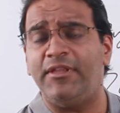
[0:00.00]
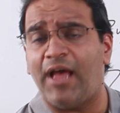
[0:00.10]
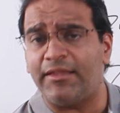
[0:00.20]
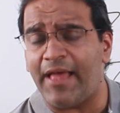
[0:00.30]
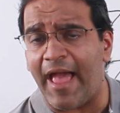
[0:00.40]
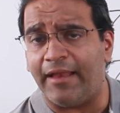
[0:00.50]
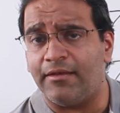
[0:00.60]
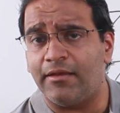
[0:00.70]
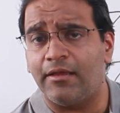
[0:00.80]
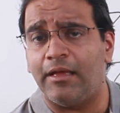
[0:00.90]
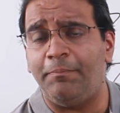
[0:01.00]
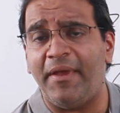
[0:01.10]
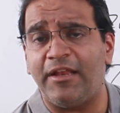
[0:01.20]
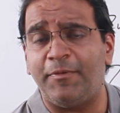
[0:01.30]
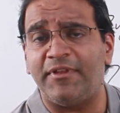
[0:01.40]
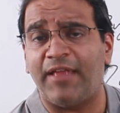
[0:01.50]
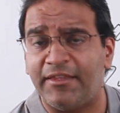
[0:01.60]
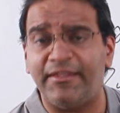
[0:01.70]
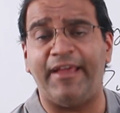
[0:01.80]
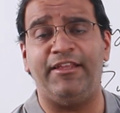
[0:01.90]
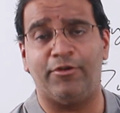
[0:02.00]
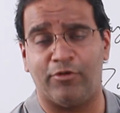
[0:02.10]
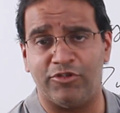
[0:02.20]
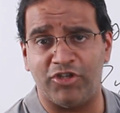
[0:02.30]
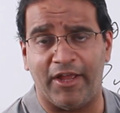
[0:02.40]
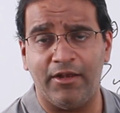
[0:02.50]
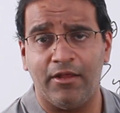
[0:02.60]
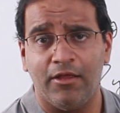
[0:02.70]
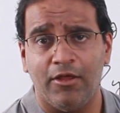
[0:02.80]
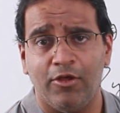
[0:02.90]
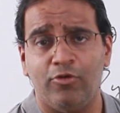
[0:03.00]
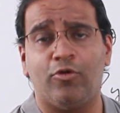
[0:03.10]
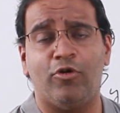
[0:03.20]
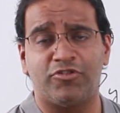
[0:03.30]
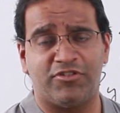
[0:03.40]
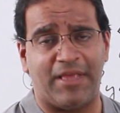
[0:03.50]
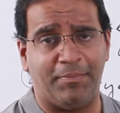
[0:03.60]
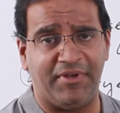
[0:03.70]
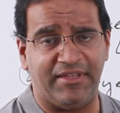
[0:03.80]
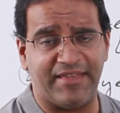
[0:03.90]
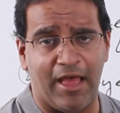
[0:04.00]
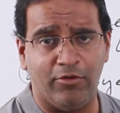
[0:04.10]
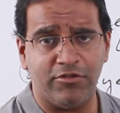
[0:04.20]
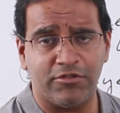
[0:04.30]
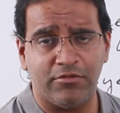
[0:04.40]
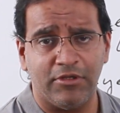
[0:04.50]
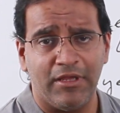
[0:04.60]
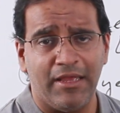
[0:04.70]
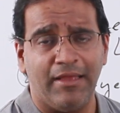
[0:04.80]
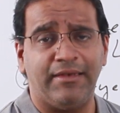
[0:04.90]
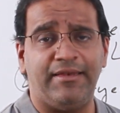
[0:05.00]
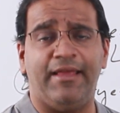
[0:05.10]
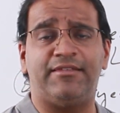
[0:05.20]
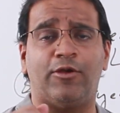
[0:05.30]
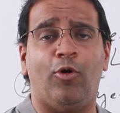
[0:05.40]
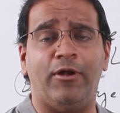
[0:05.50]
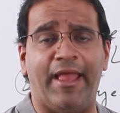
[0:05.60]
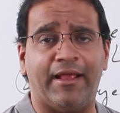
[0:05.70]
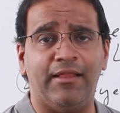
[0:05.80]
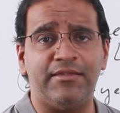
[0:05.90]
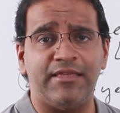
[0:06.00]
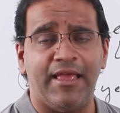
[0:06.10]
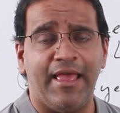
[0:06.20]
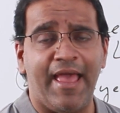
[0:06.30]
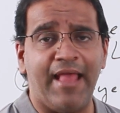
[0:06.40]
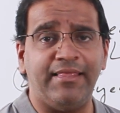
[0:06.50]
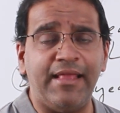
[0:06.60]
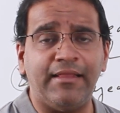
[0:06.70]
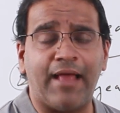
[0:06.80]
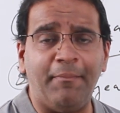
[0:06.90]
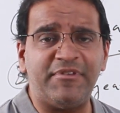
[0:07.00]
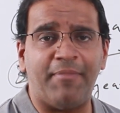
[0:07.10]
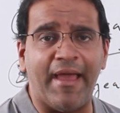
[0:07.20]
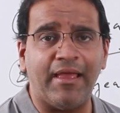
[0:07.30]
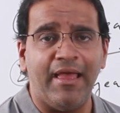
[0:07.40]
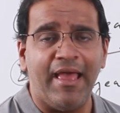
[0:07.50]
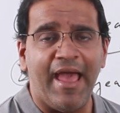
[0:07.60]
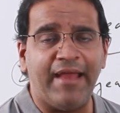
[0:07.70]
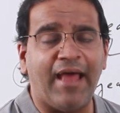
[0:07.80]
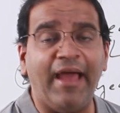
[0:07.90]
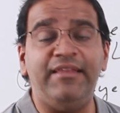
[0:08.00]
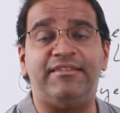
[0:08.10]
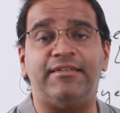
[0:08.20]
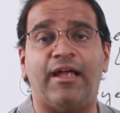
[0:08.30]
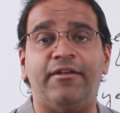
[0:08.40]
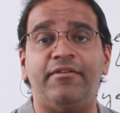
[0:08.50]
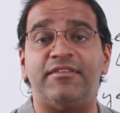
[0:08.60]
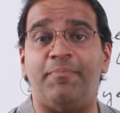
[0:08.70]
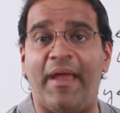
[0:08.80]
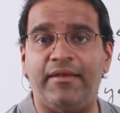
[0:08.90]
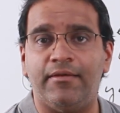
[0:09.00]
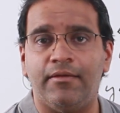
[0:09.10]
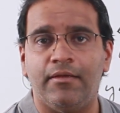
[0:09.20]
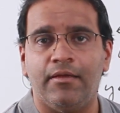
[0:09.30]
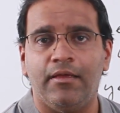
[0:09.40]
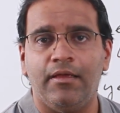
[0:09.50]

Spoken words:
But on the other hand, compare it with another 9-year-old child who goes to somebody's house, takes a gold necklace, and then comes back and hides it under his bed.